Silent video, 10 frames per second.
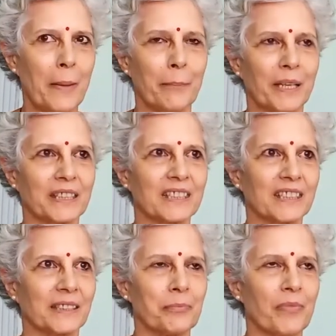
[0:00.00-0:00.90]
But
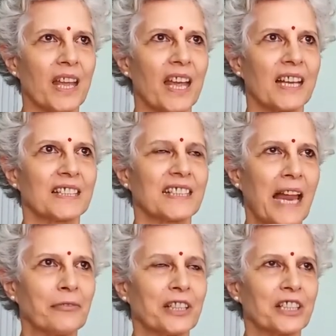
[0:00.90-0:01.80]

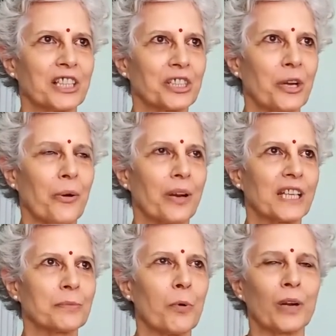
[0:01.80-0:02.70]
San Francisco
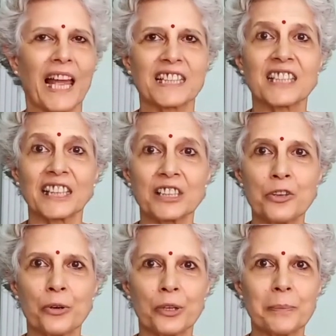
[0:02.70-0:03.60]
is more like Southern
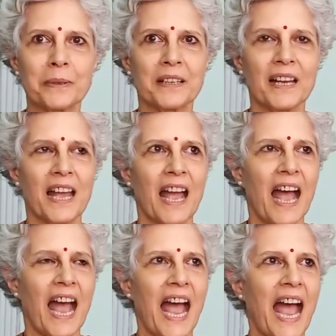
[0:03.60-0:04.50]
Europe.
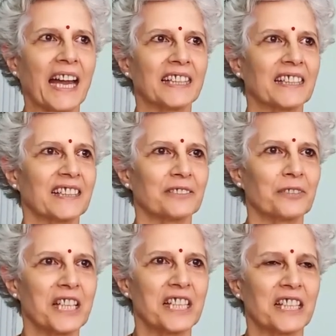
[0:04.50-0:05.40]
And
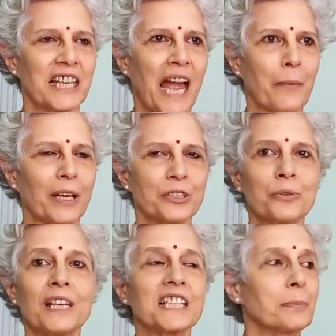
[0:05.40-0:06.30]
recently I went to
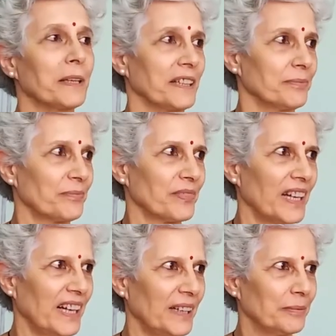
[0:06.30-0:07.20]
Lisbon,
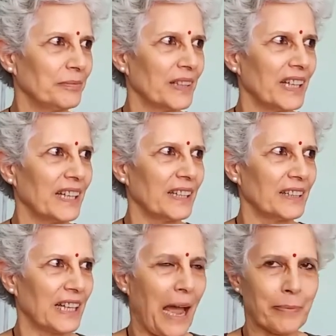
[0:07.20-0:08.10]

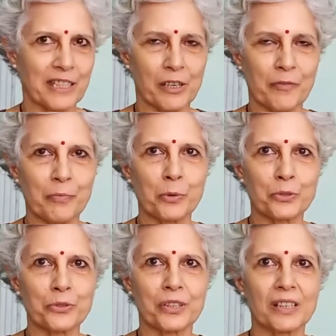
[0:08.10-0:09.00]
the capital of
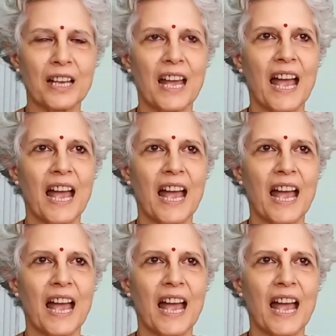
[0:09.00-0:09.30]
Portugal.